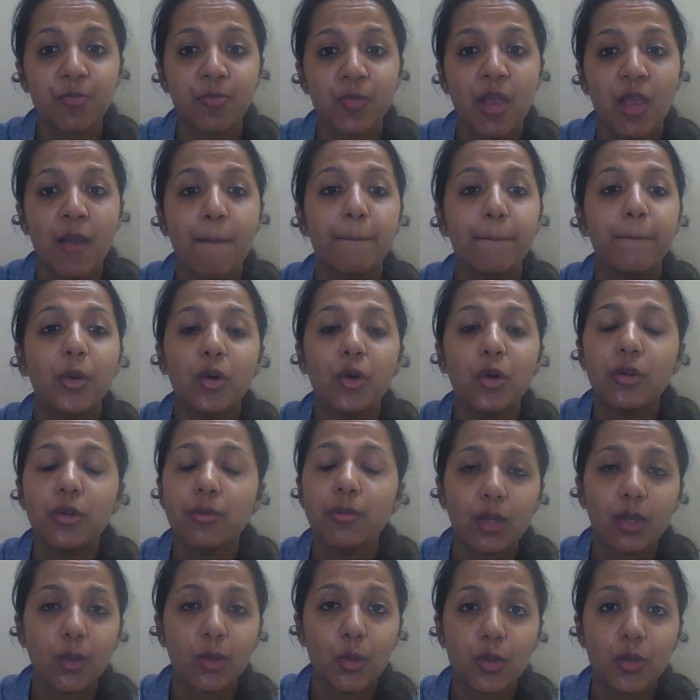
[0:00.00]
bone
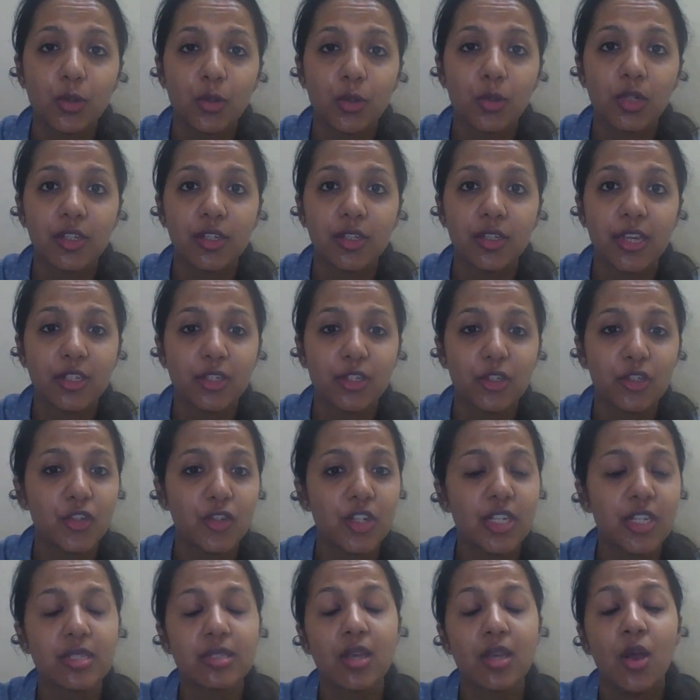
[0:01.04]
marrow donor
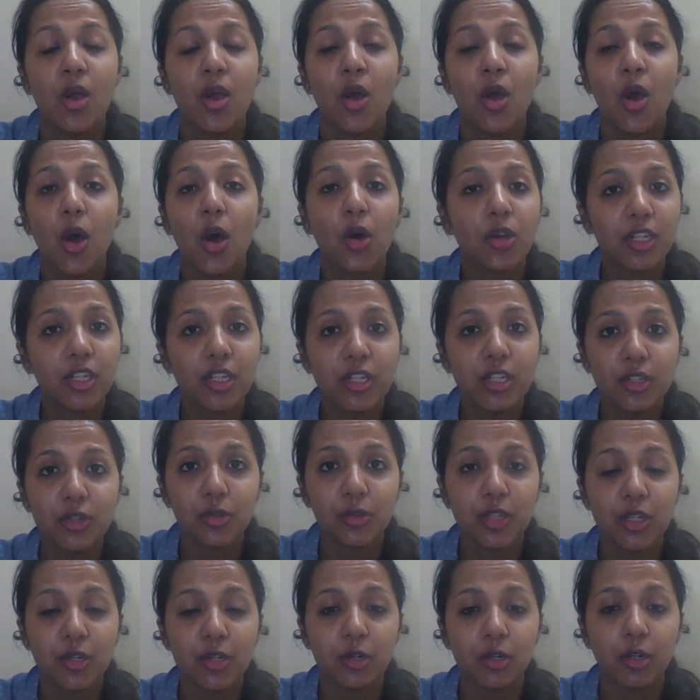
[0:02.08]
registries, organ
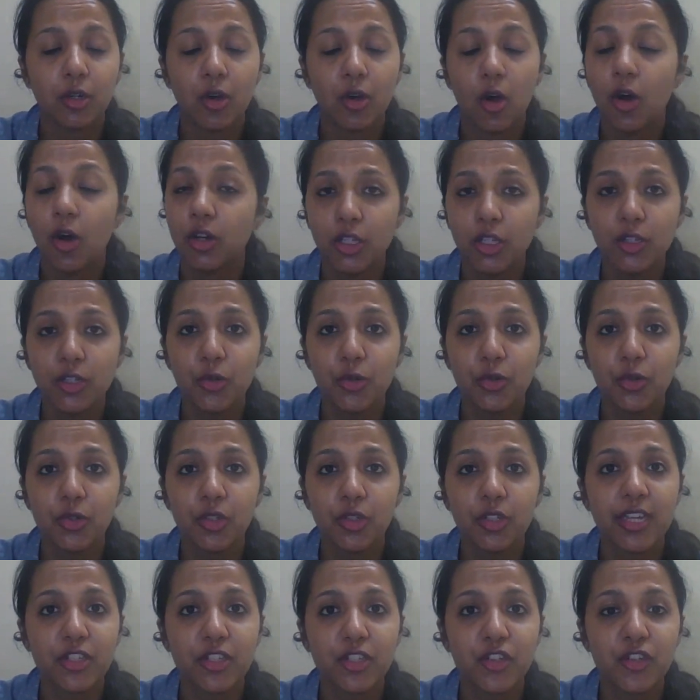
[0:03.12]
donor, uh, organ donor
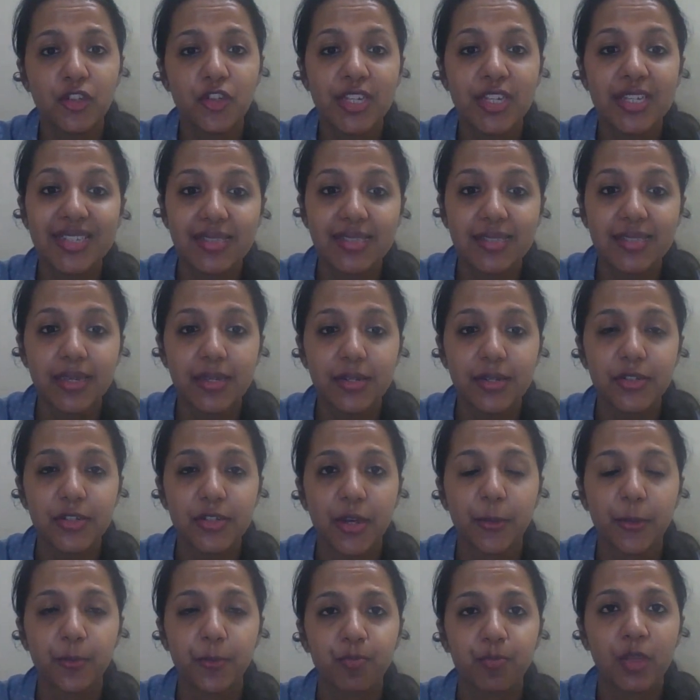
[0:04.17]
registries, etc.
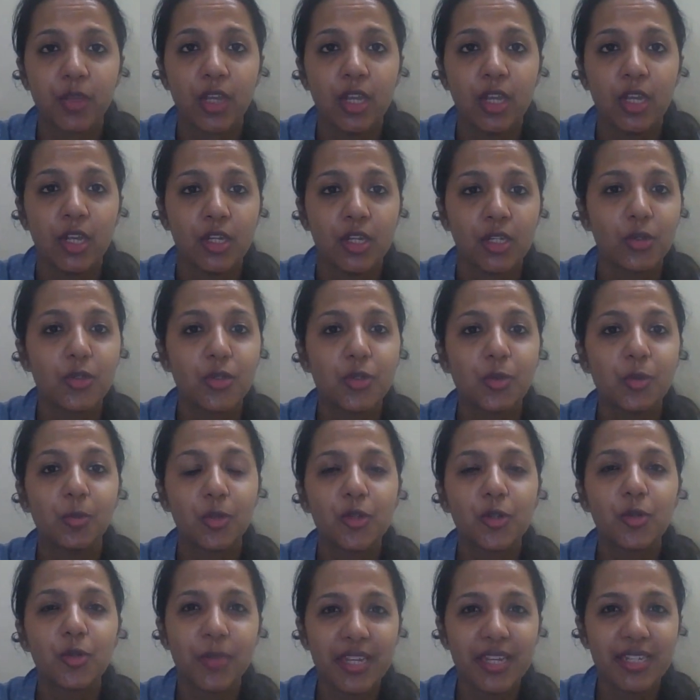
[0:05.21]
So,
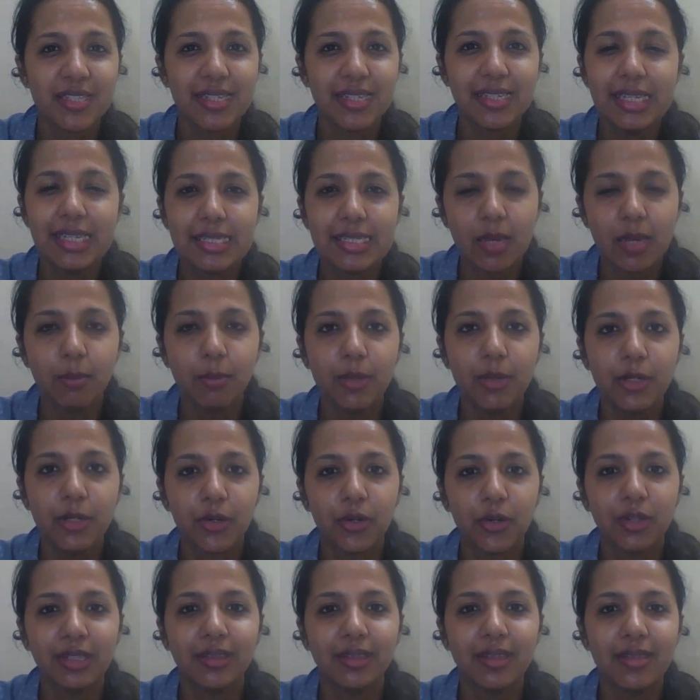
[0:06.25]
to basically sum it
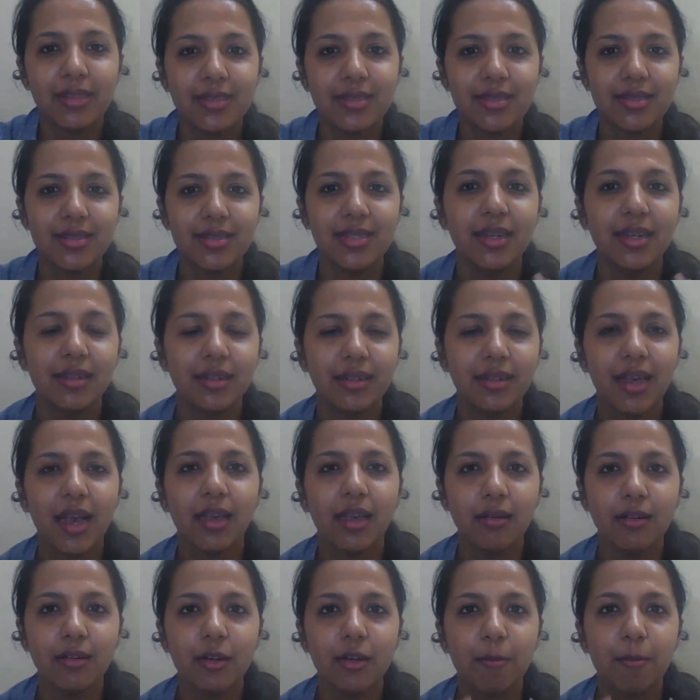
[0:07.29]
all, this is an
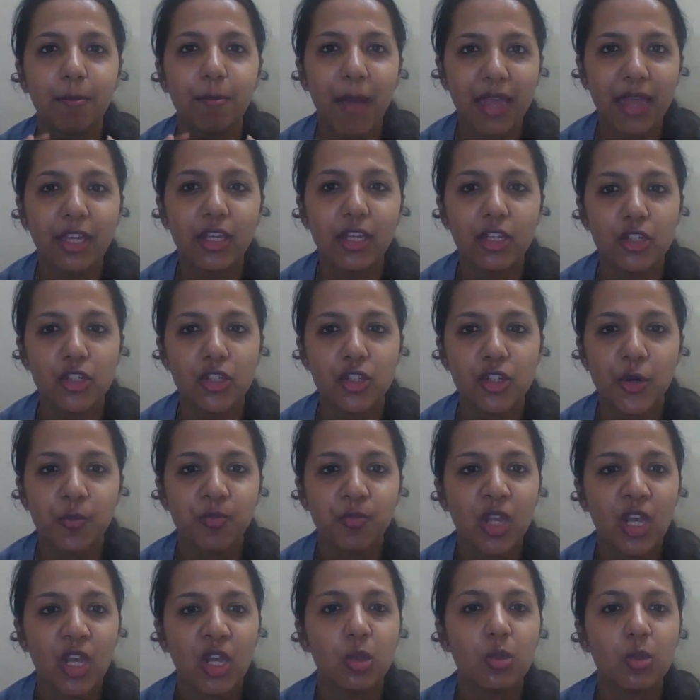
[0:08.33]
entire package
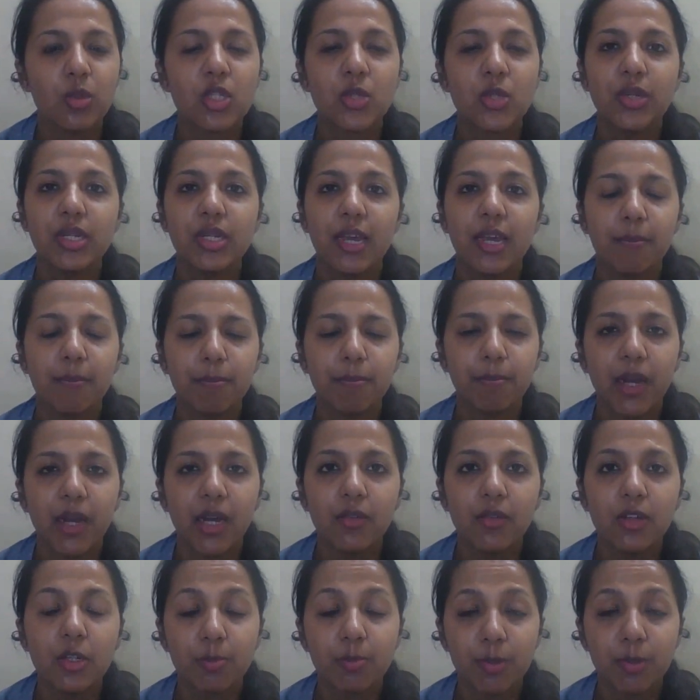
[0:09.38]
which will
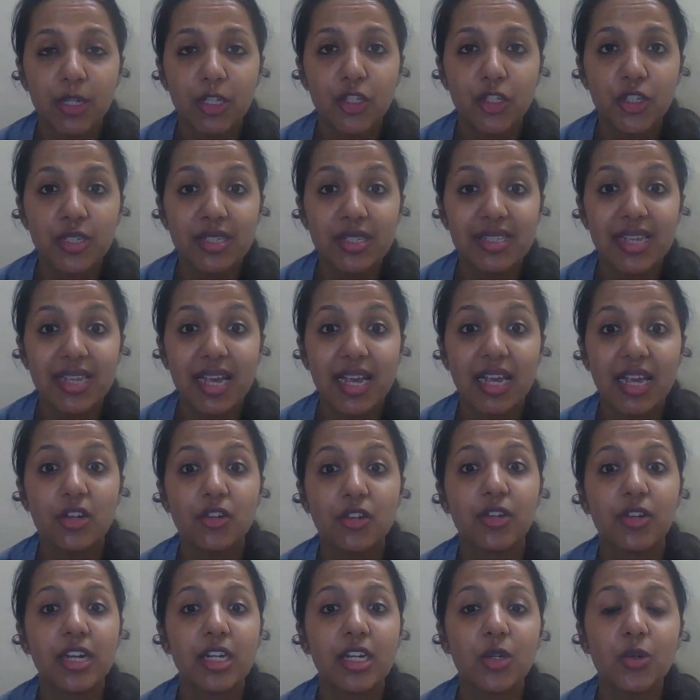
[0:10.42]
empower patients and
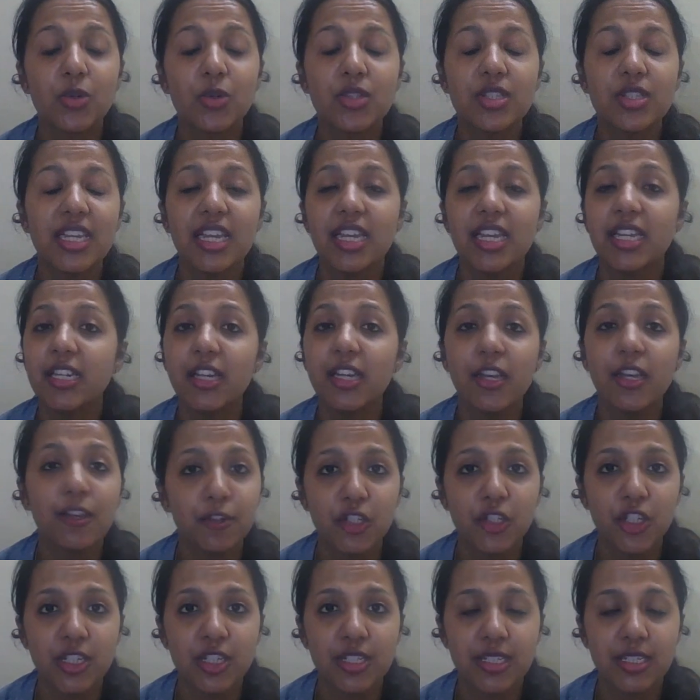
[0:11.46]
reduce the
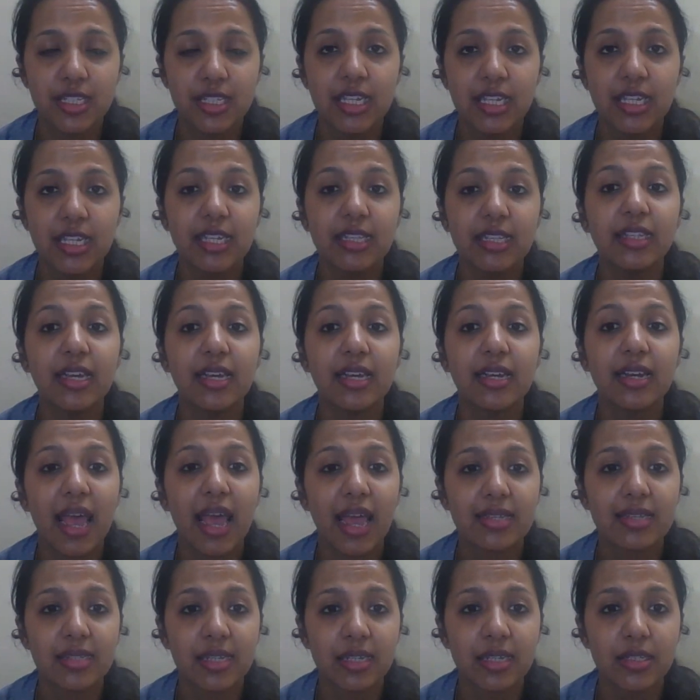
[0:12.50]
inefficiency in their
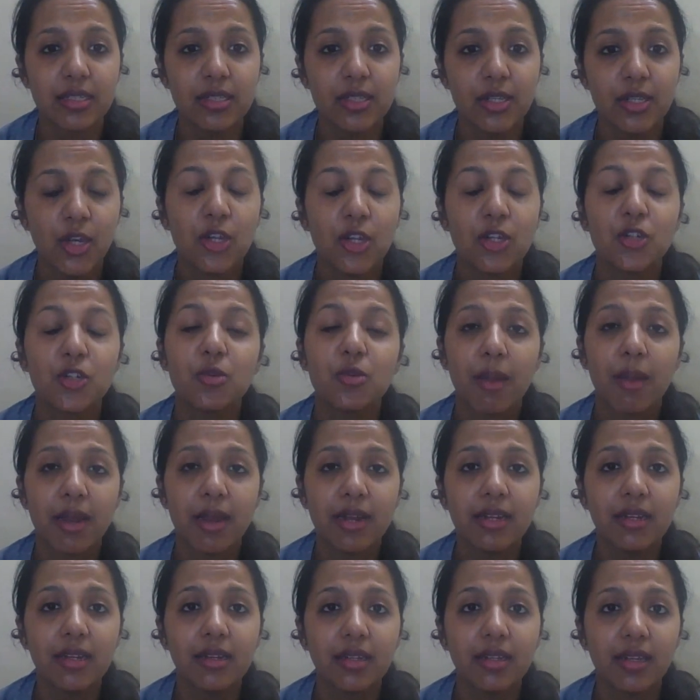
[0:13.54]
access to
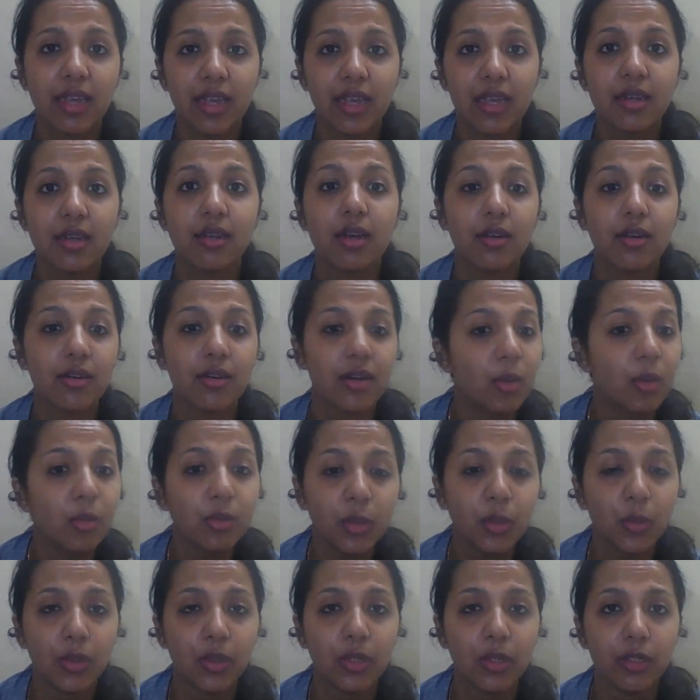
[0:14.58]
medical care around
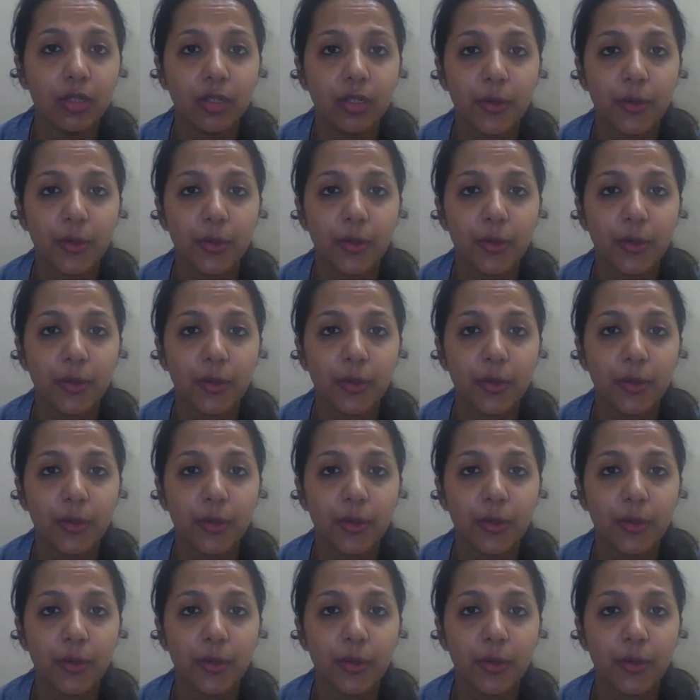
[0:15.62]
the world.